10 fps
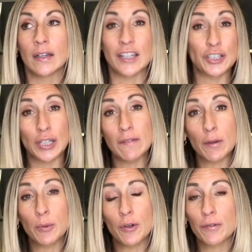
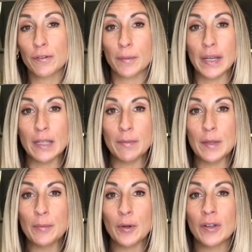achievable for many
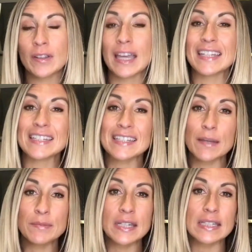people. And
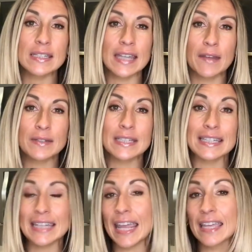some tend
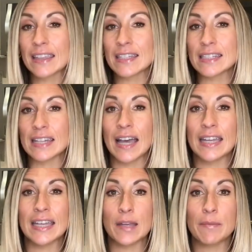to take this
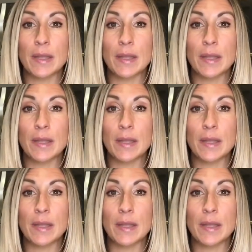diet and